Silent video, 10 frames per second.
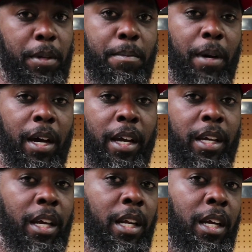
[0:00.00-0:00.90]
me
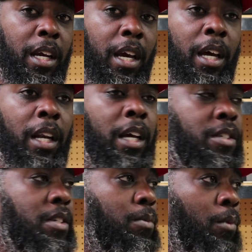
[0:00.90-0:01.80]
buying a
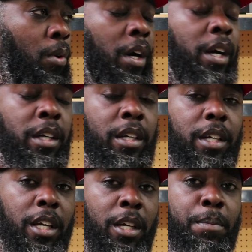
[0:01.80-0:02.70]

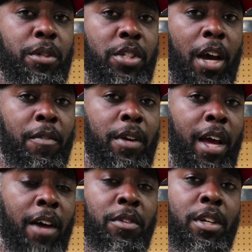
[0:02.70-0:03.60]
LS1 input shaft and
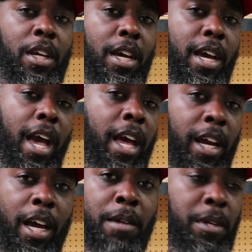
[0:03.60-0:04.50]
having
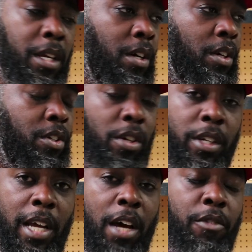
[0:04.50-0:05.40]
Anaheim Gear turn
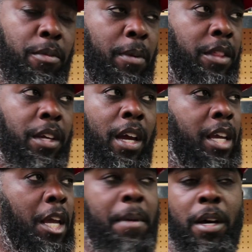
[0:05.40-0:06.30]
it down for me, I think I
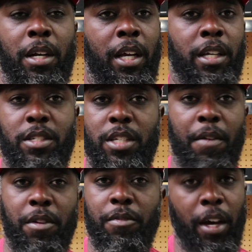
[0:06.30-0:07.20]
came out at like
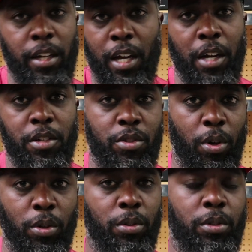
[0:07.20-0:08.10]
$75
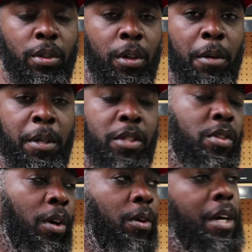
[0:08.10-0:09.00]
total, you know what I mean?
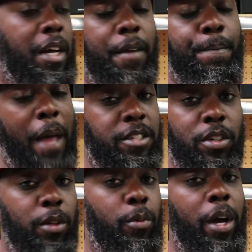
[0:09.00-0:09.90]
So that's a
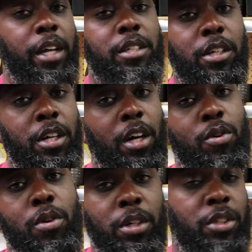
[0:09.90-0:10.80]
good way to cut
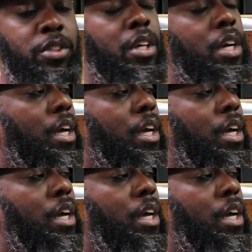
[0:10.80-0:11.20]
corners,